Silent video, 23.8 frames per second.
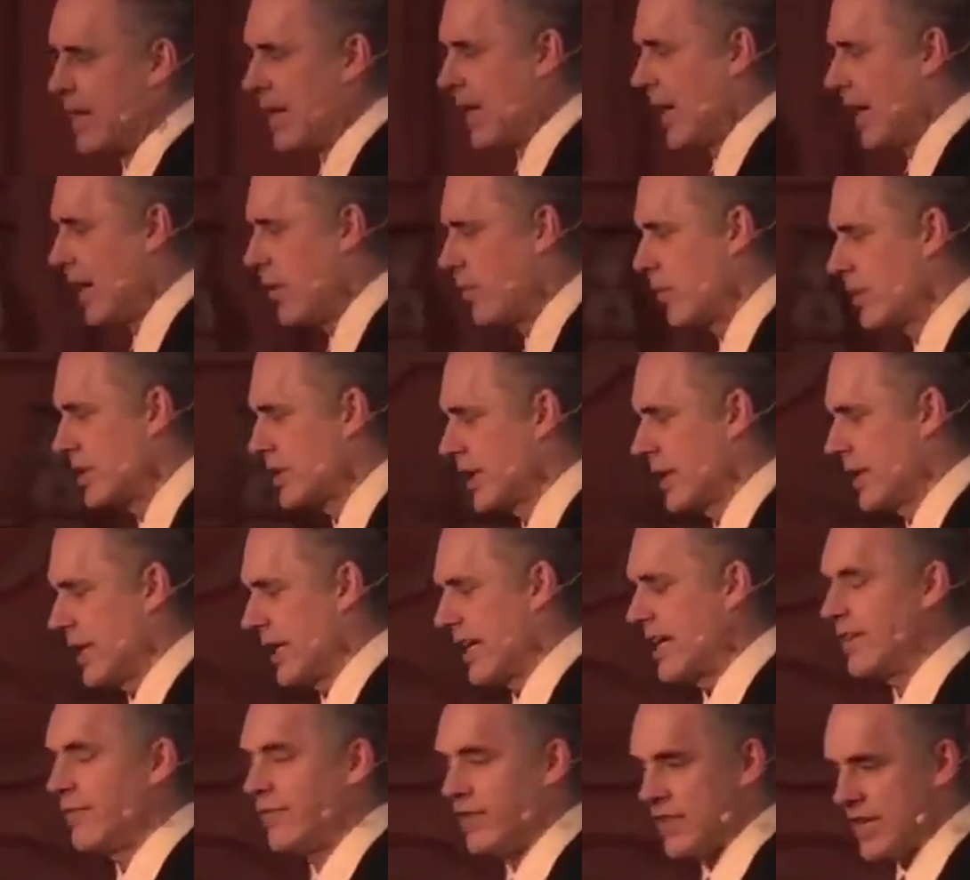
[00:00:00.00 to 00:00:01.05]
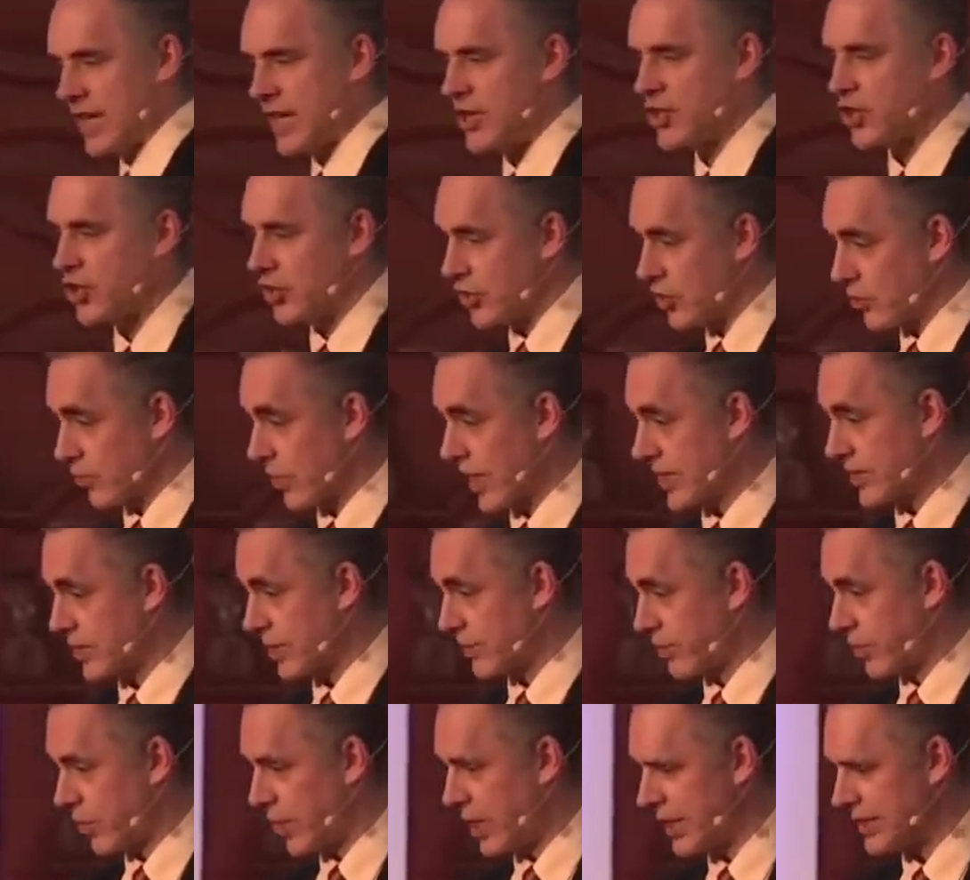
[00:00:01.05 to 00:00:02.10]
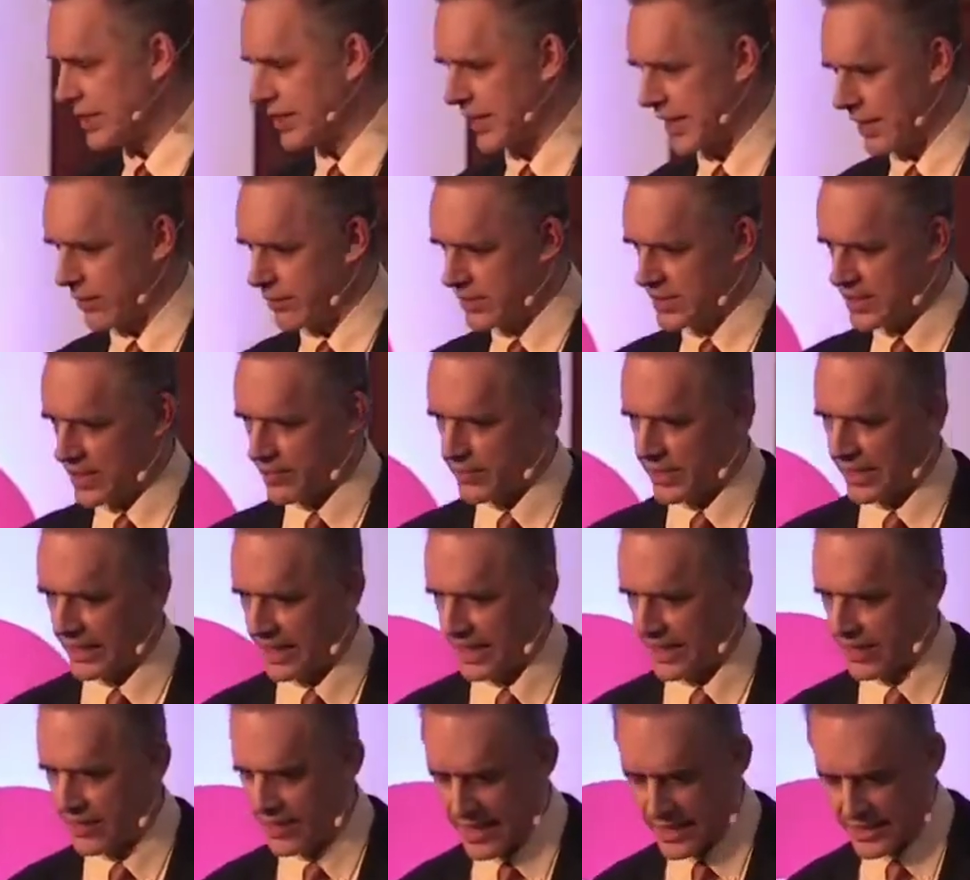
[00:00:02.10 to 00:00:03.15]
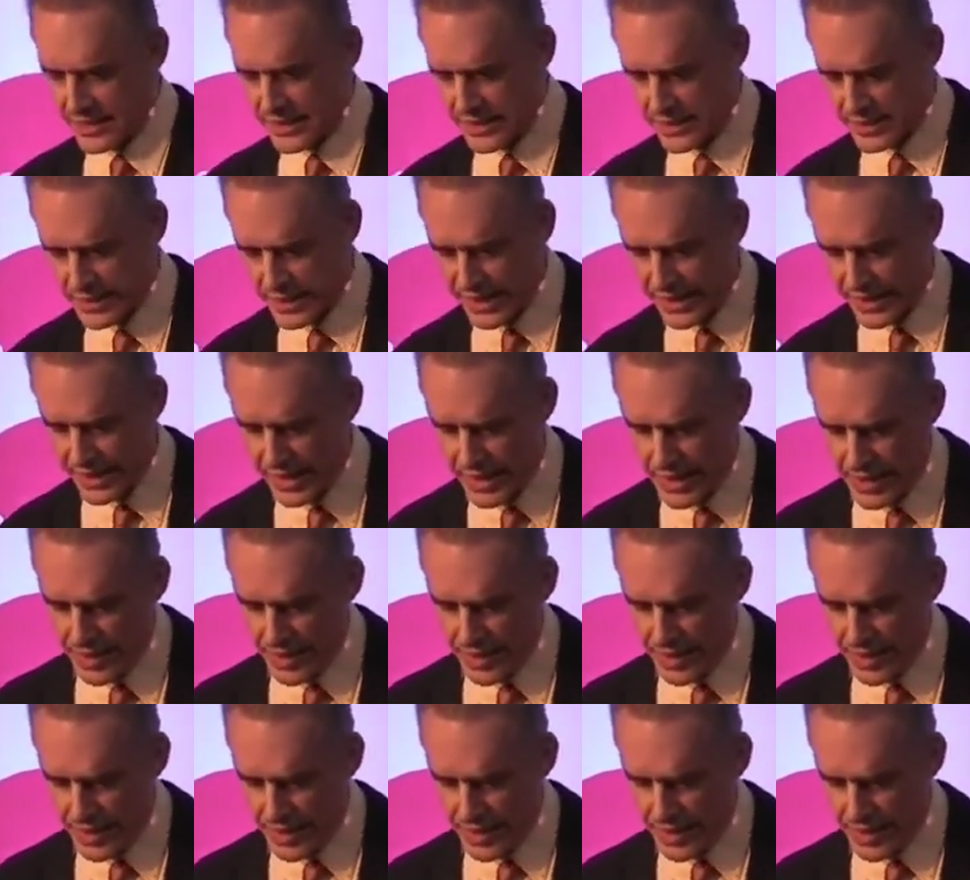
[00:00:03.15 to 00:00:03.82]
It was an invitation to reciprocity. It was something like this. It's like,